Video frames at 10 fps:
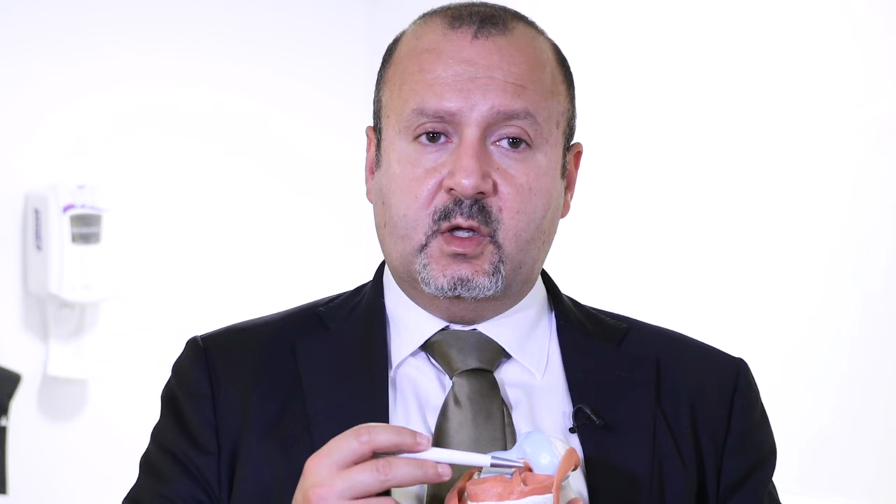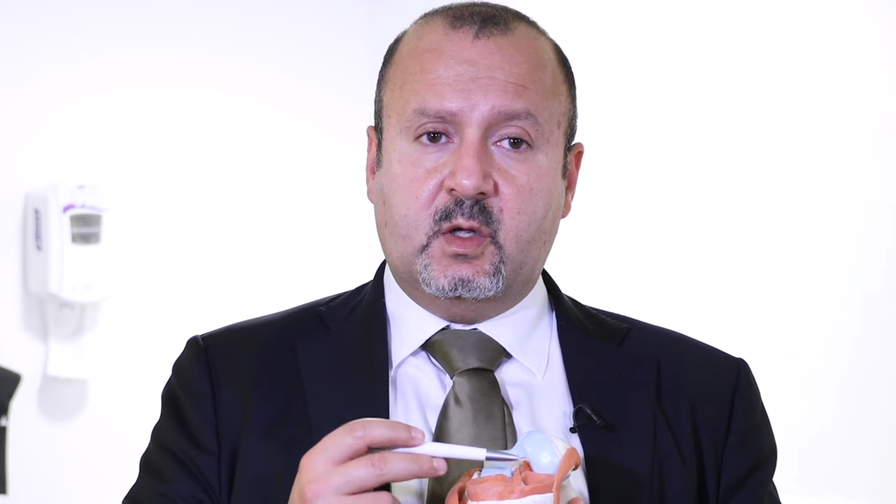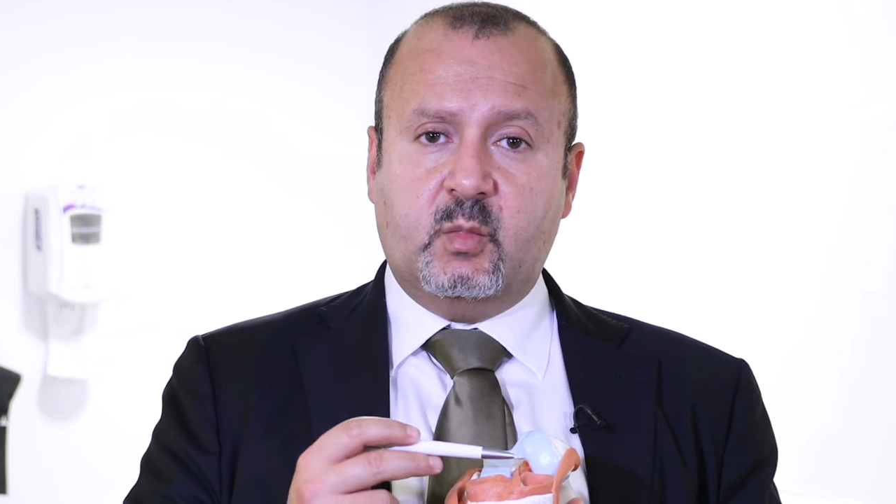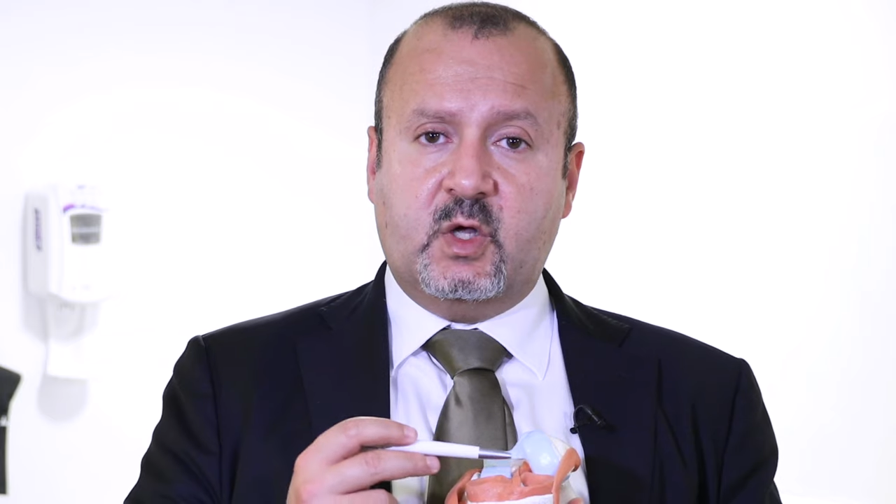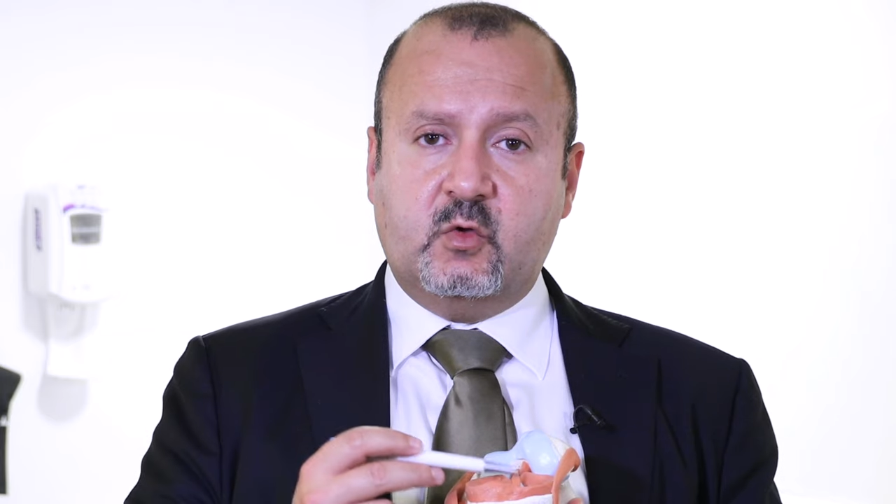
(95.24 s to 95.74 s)

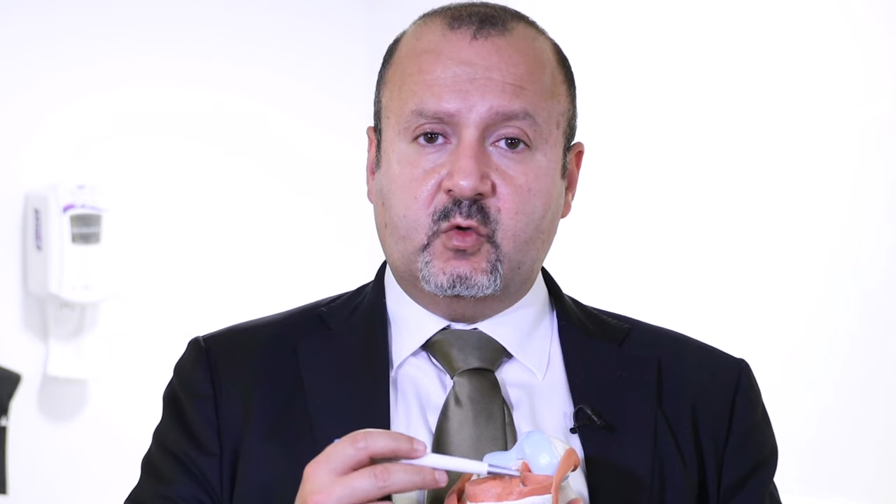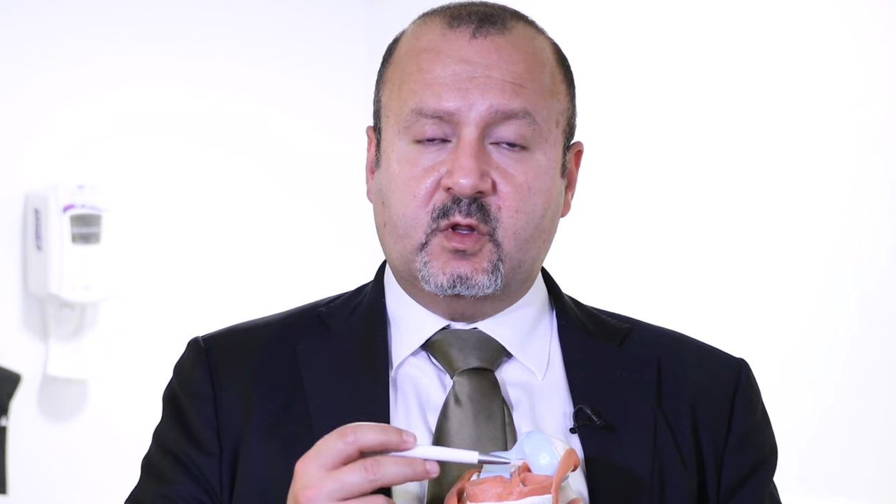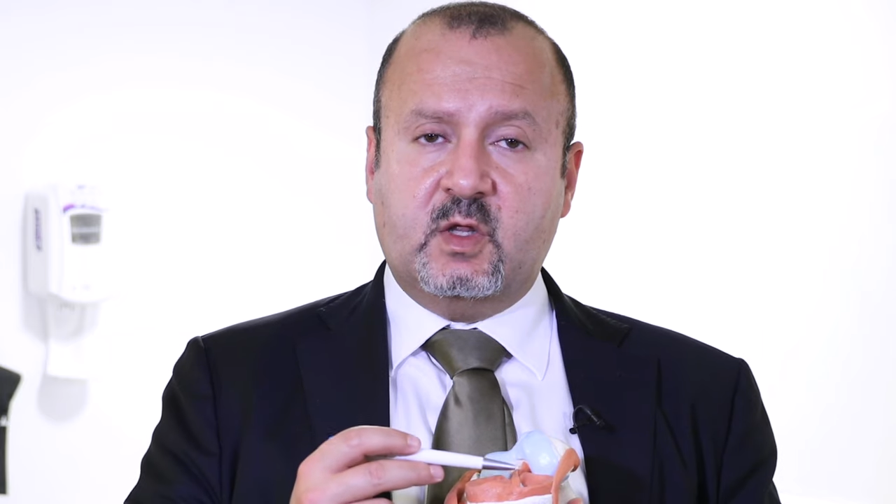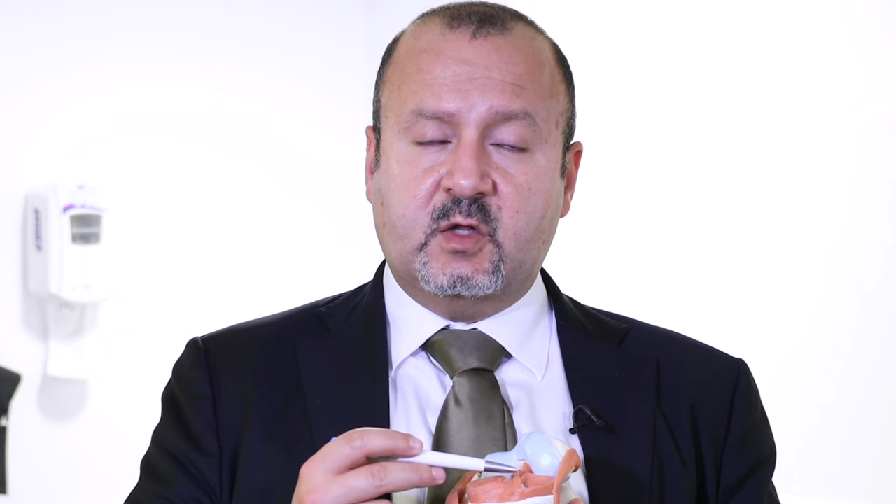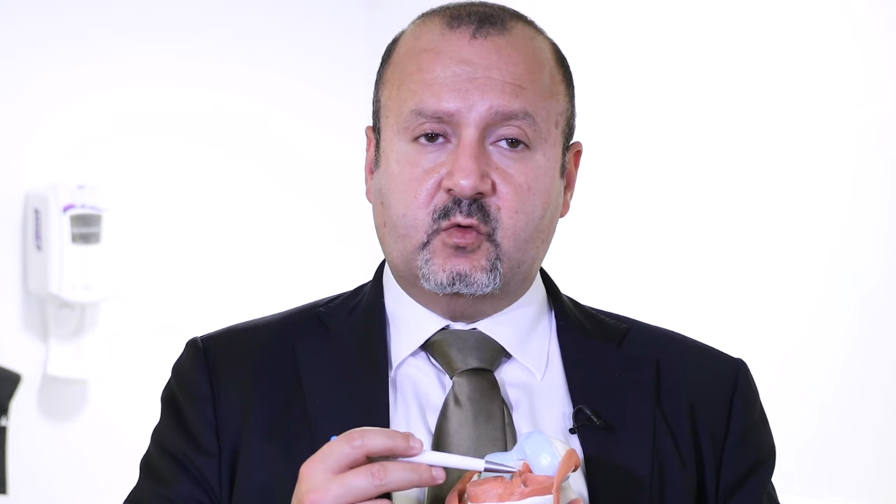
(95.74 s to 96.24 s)
And by
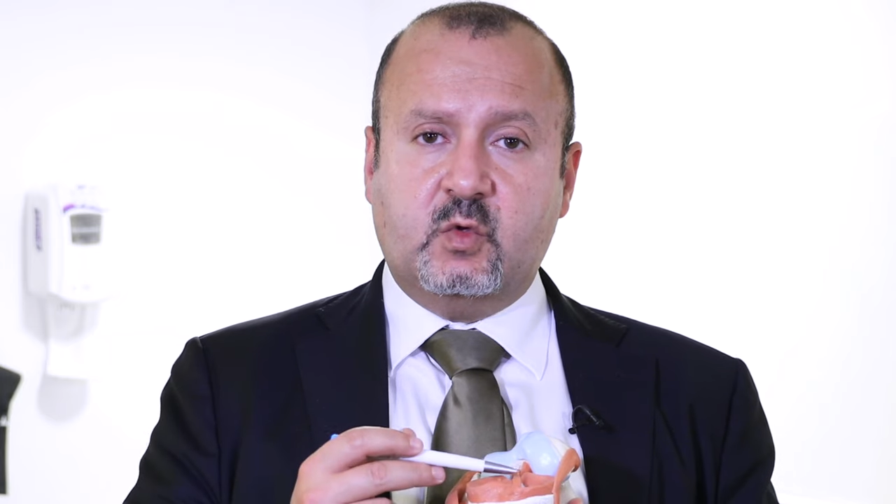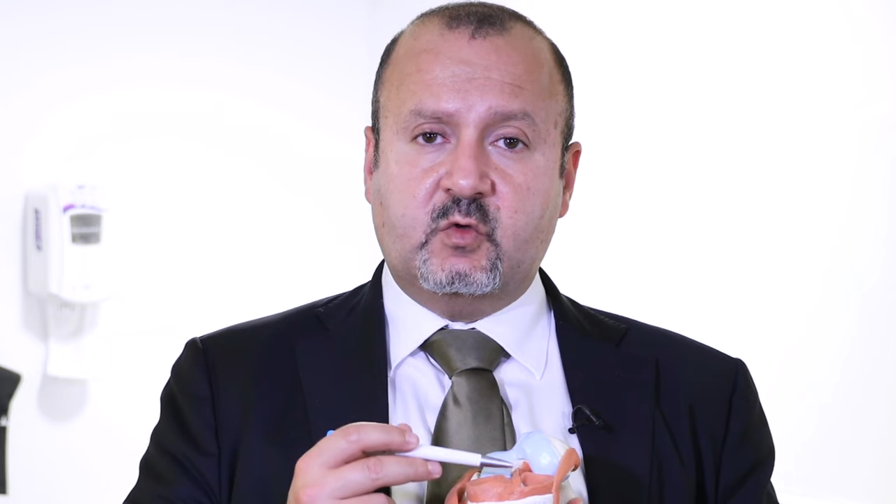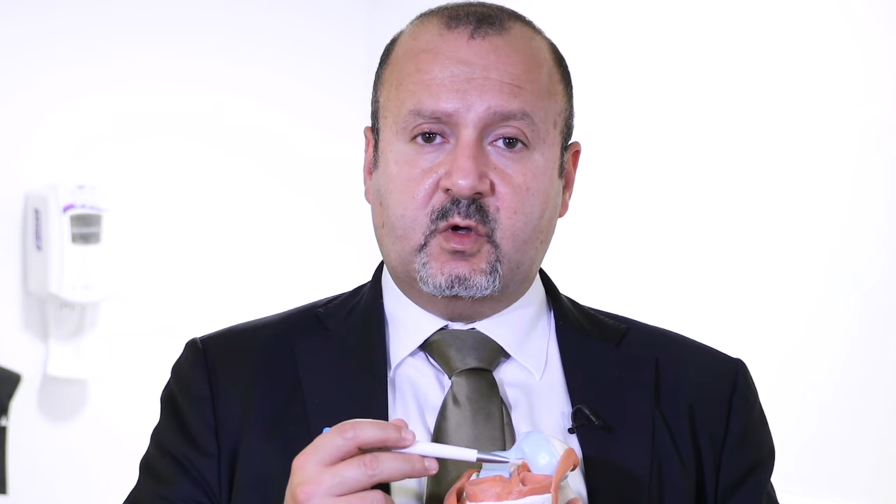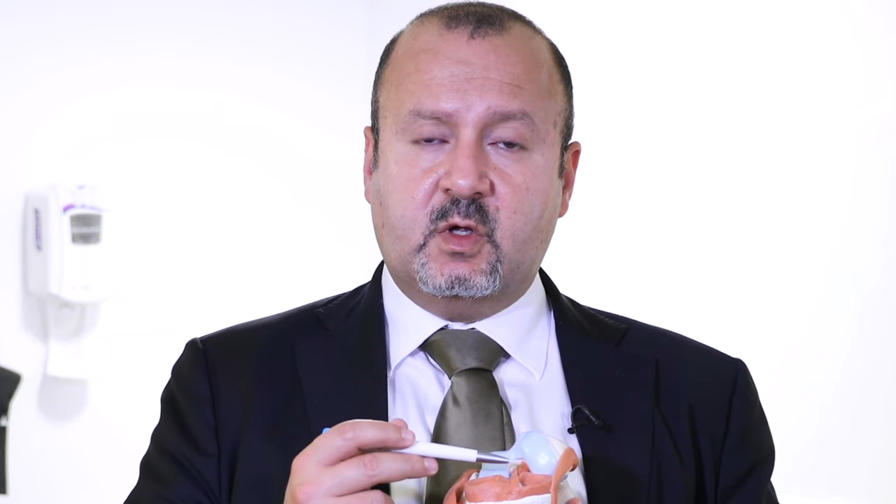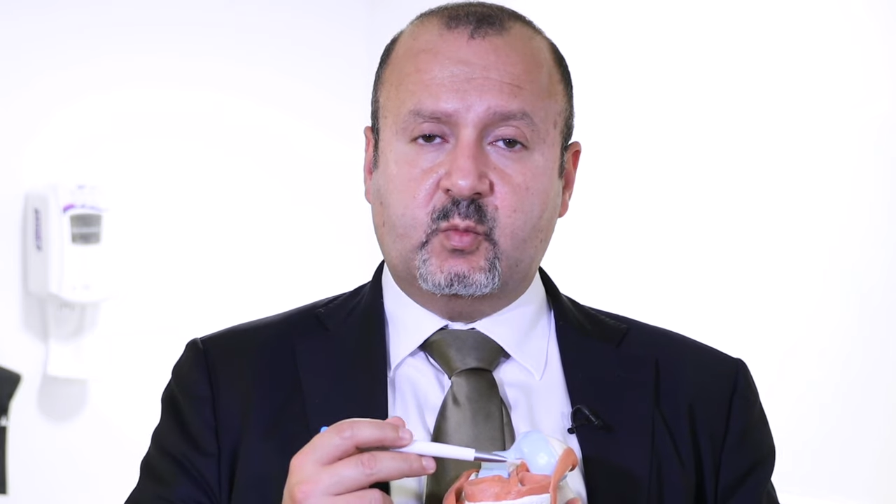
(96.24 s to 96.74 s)
doing that, we
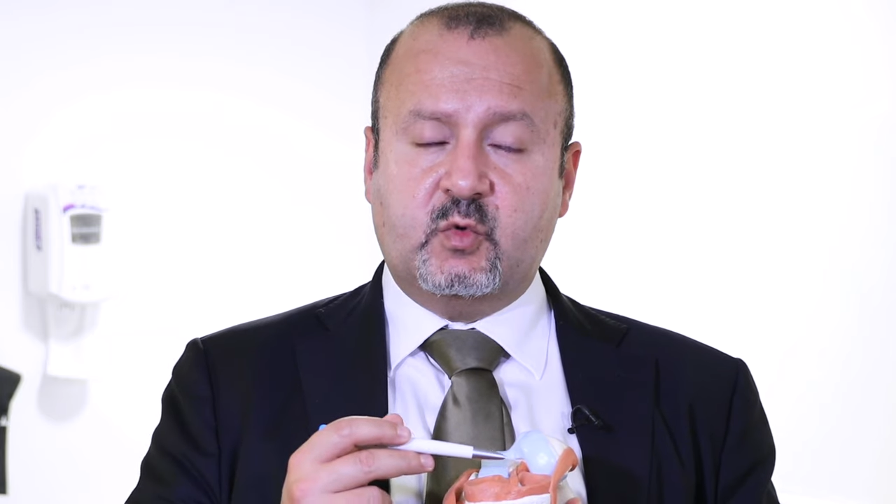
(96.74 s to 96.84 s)
try and